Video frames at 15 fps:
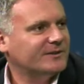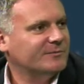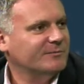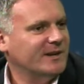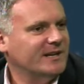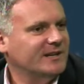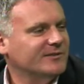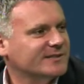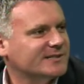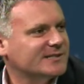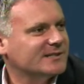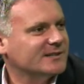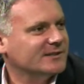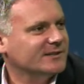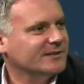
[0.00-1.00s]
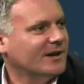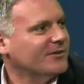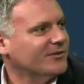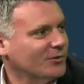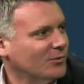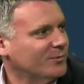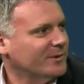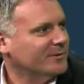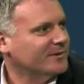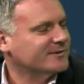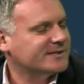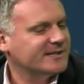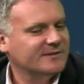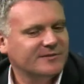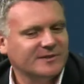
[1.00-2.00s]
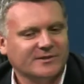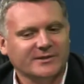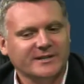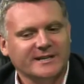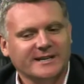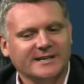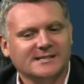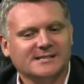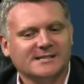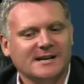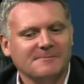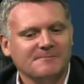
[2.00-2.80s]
many of us, thought we would have seen for 3 years.